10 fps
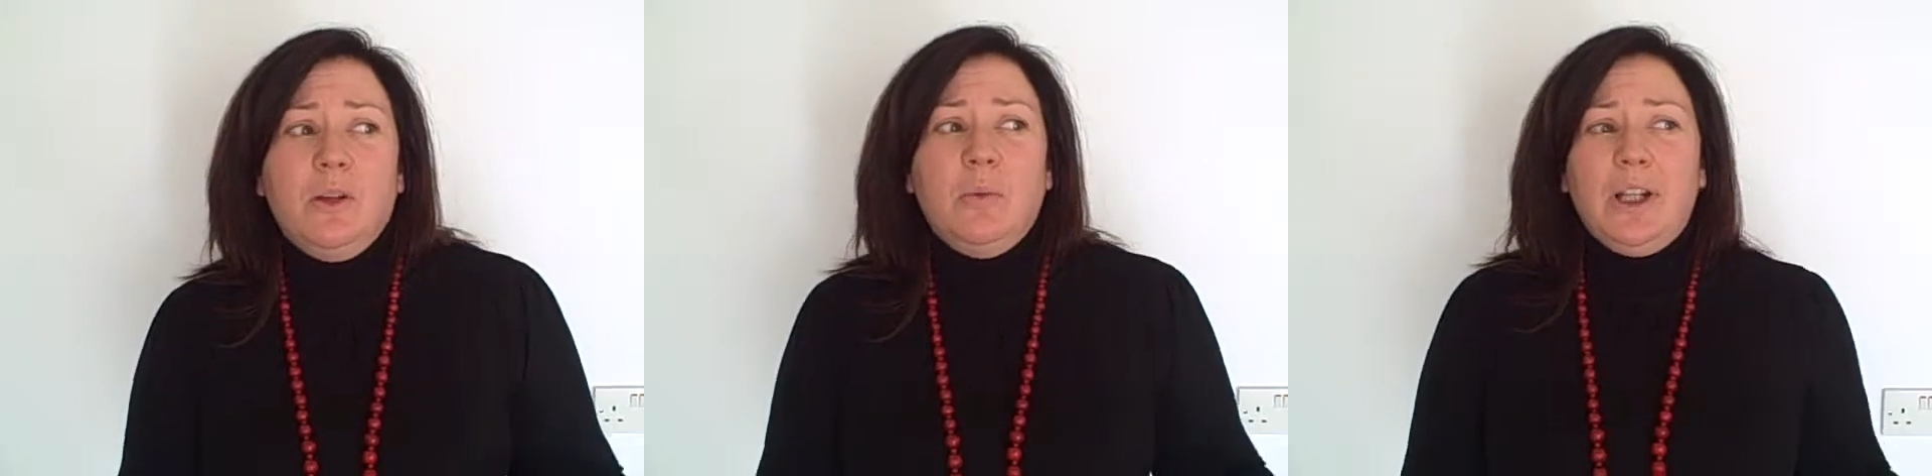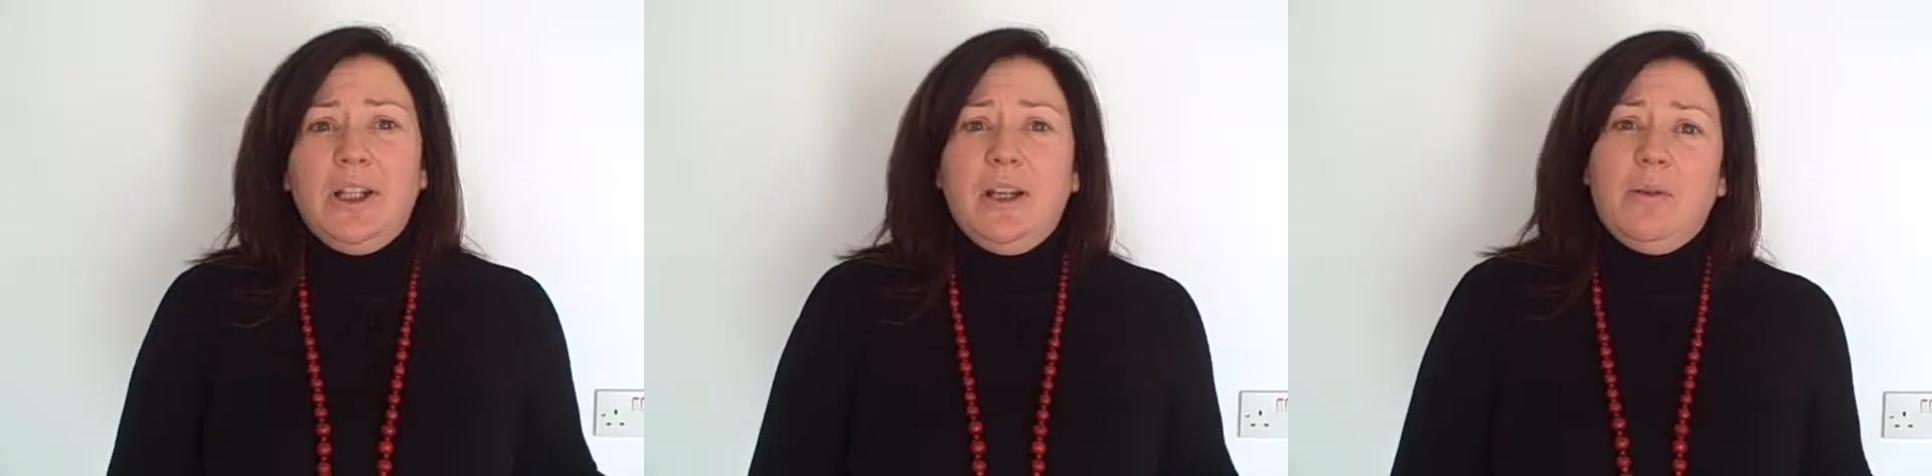
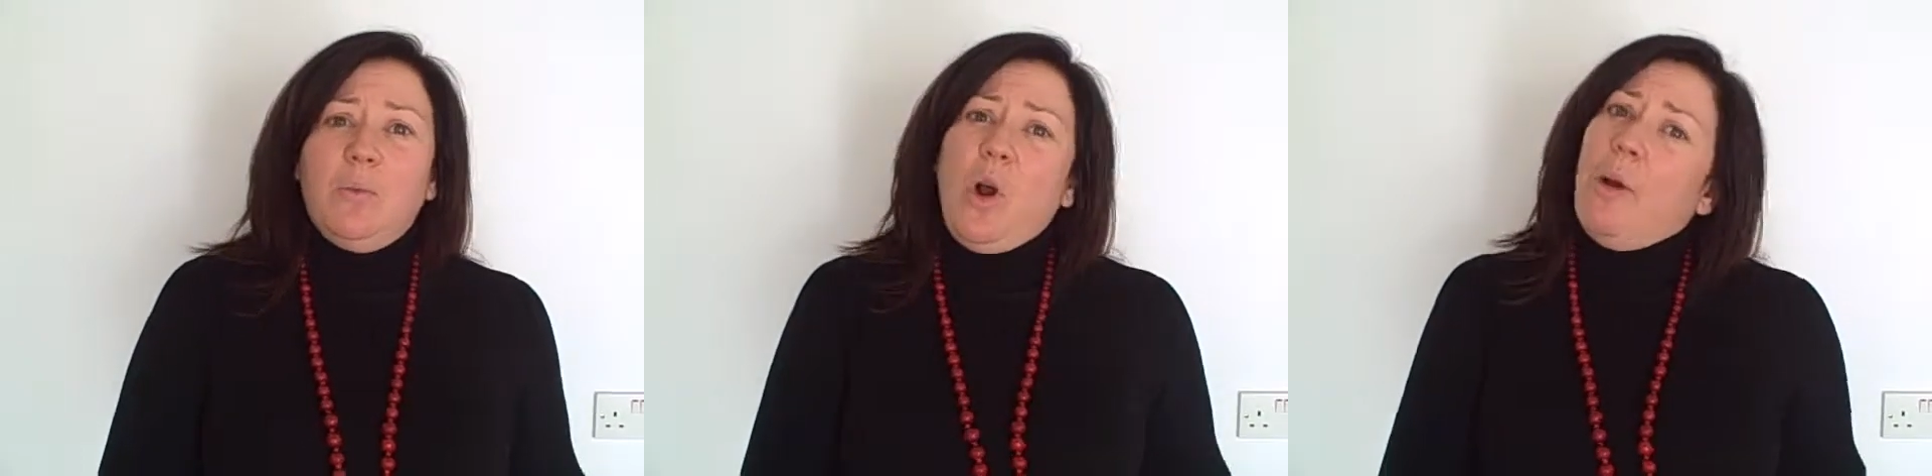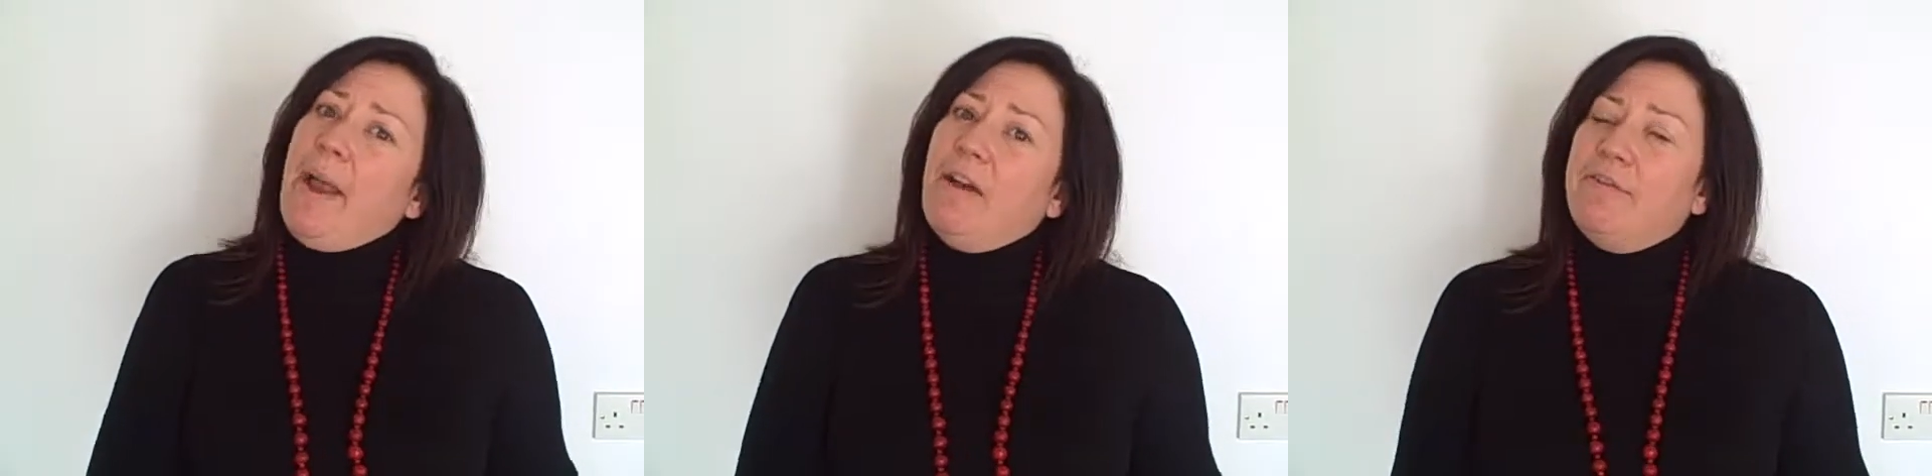Well, what
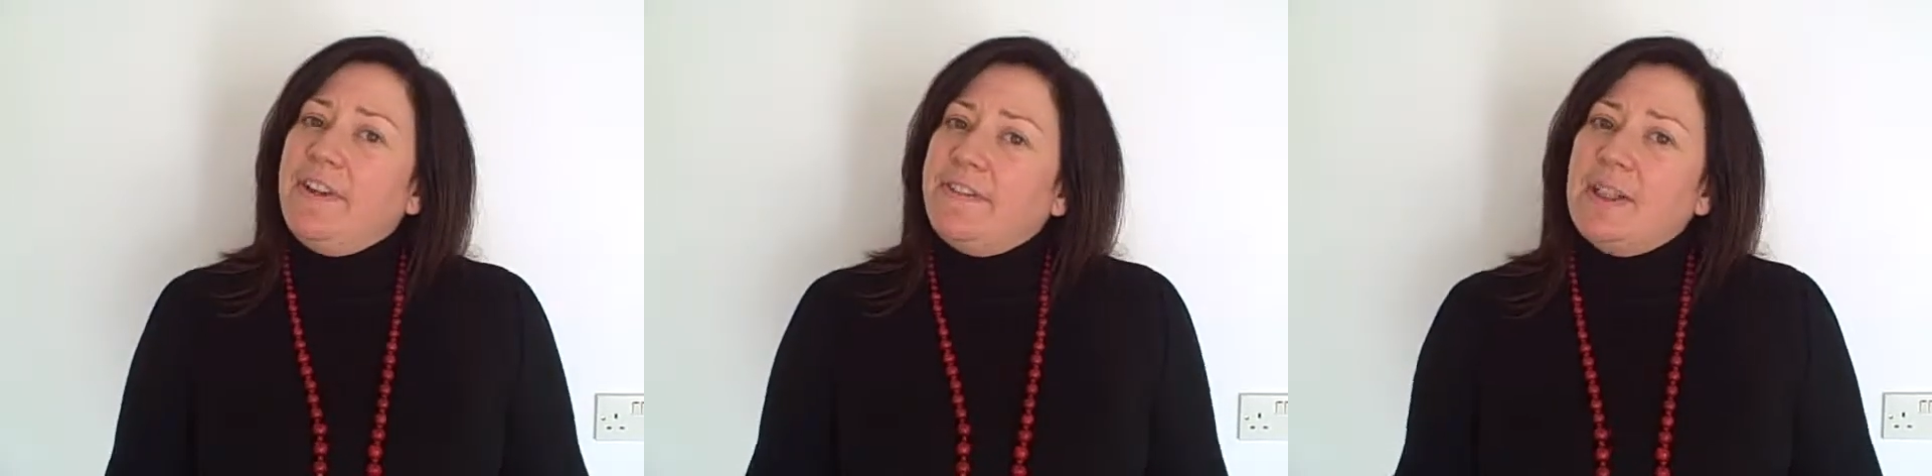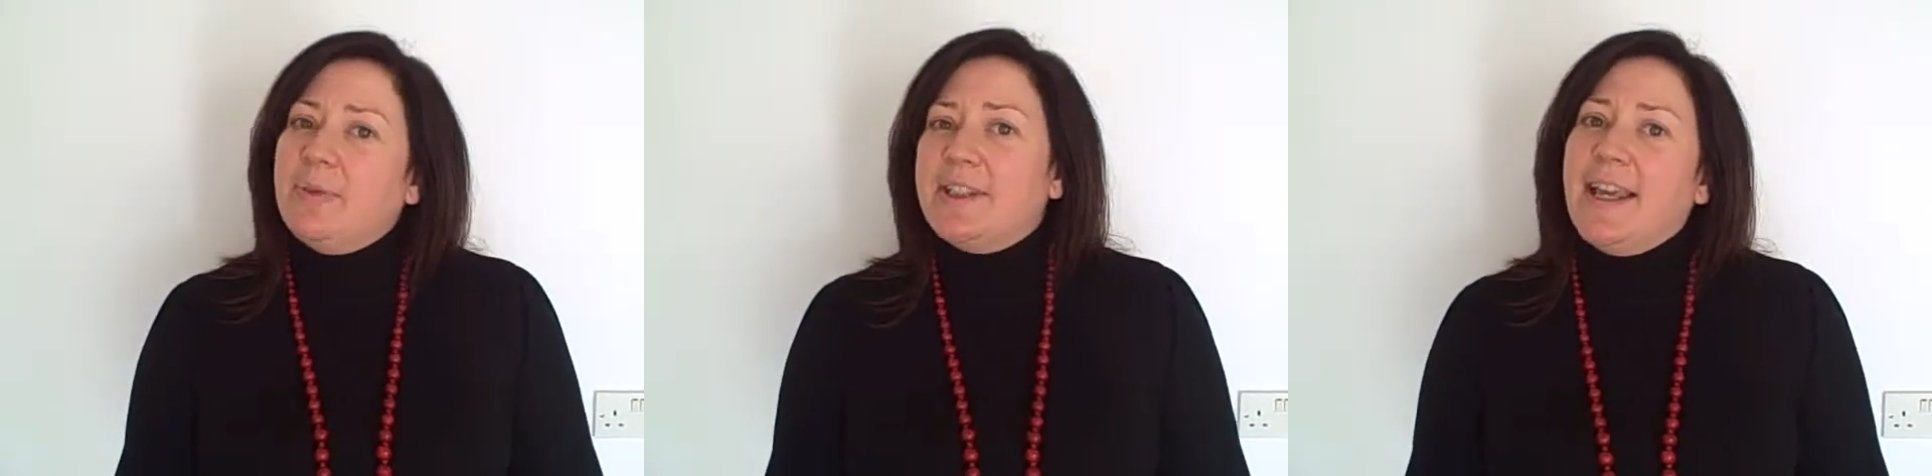about
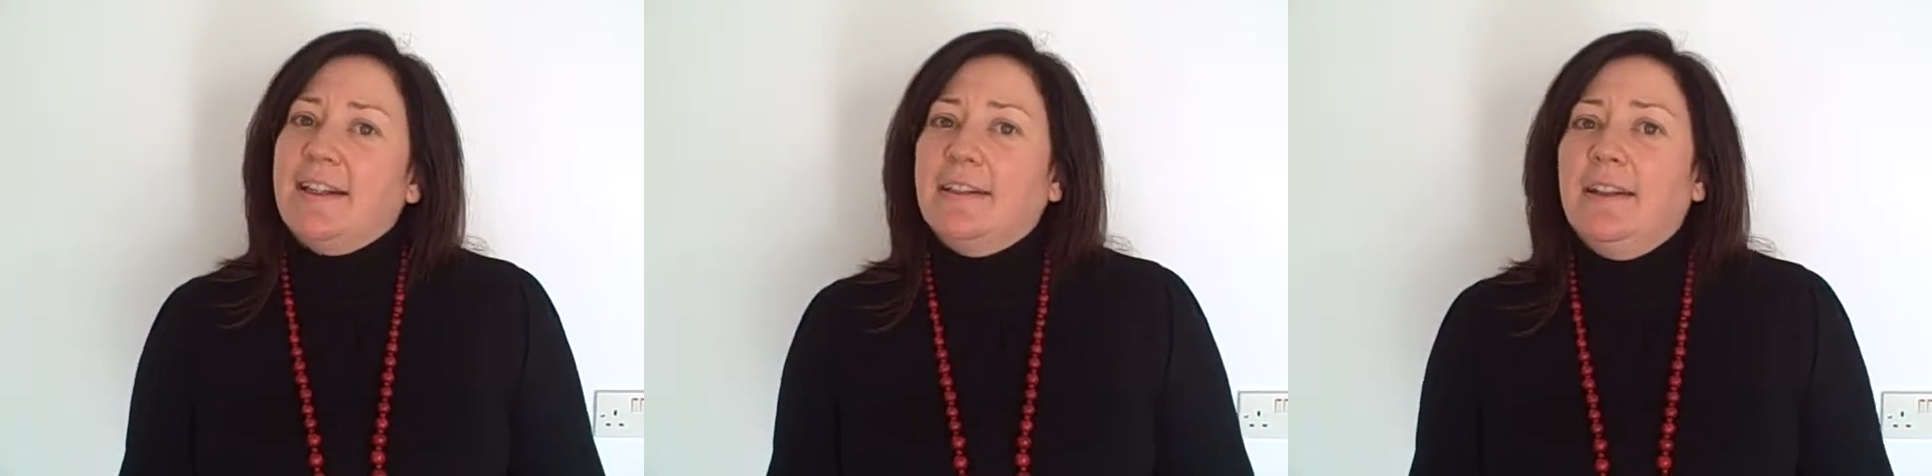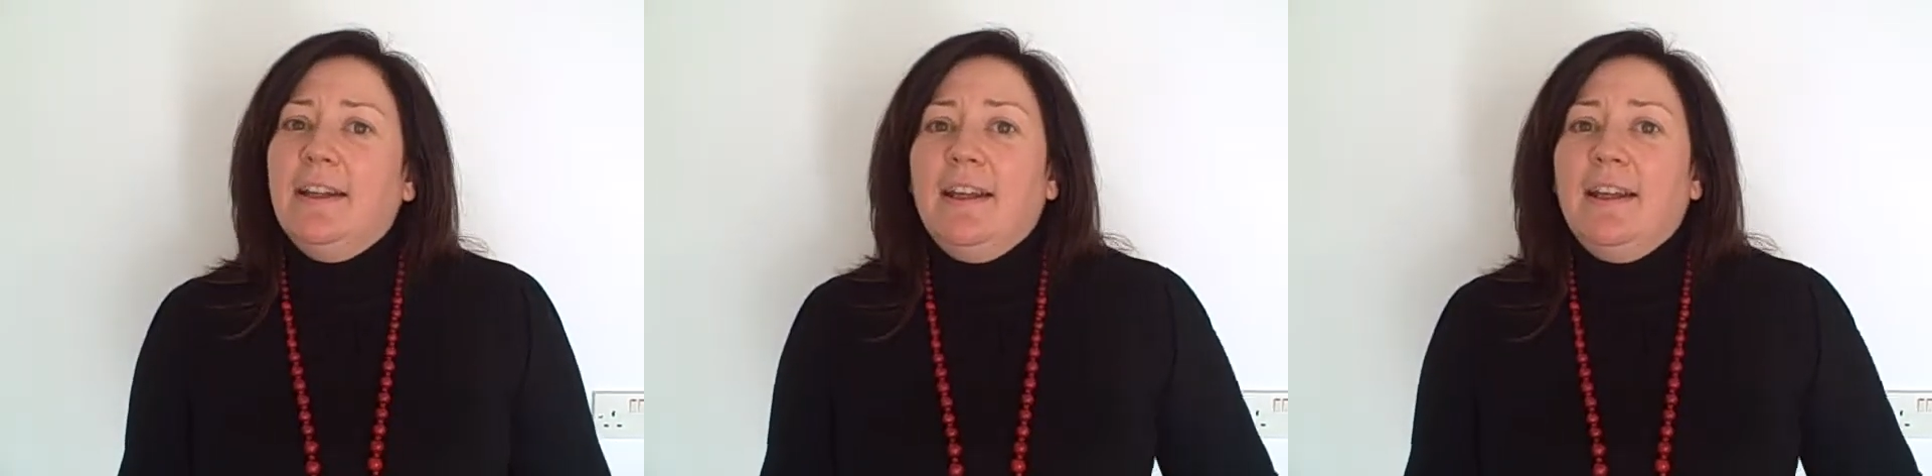50%?